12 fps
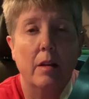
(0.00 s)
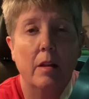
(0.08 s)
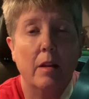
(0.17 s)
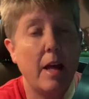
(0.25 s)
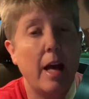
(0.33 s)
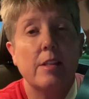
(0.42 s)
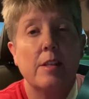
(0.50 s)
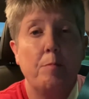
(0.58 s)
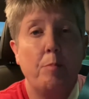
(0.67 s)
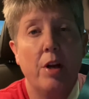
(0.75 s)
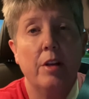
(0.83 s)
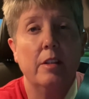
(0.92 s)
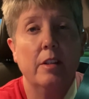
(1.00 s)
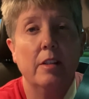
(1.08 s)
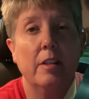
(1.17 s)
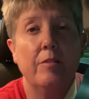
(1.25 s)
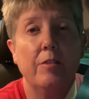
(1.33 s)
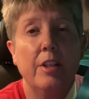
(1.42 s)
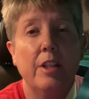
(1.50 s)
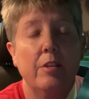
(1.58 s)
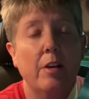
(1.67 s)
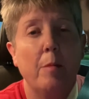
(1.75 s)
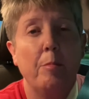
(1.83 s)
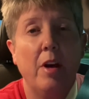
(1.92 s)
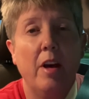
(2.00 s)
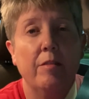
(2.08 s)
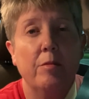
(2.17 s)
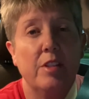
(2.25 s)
That Spark delivery drop-off